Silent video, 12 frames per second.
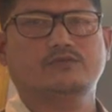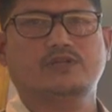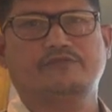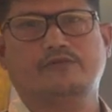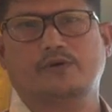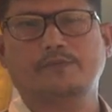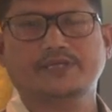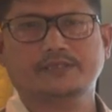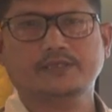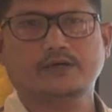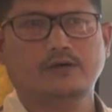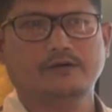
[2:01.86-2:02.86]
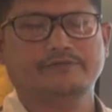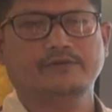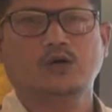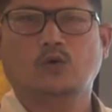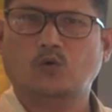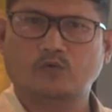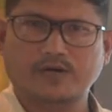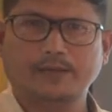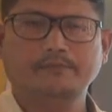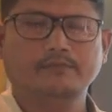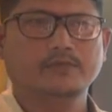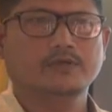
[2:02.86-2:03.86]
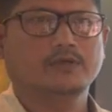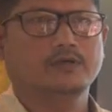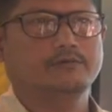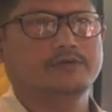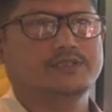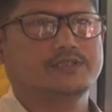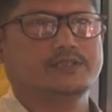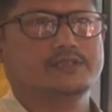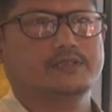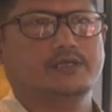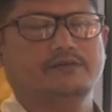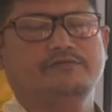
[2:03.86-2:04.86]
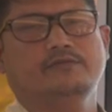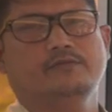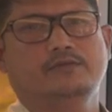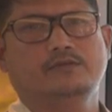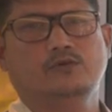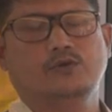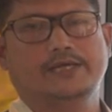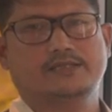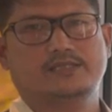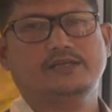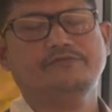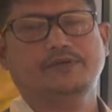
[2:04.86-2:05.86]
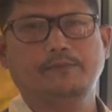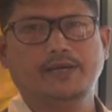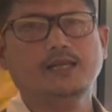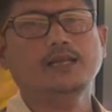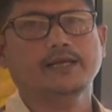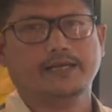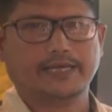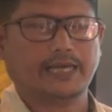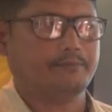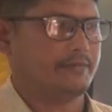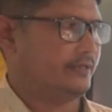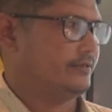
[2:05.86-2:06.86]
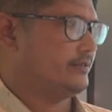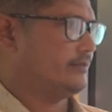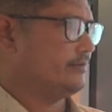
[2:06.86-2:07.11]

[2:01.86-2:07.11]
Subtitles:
to the formation of ovum, which is known as the female gamete.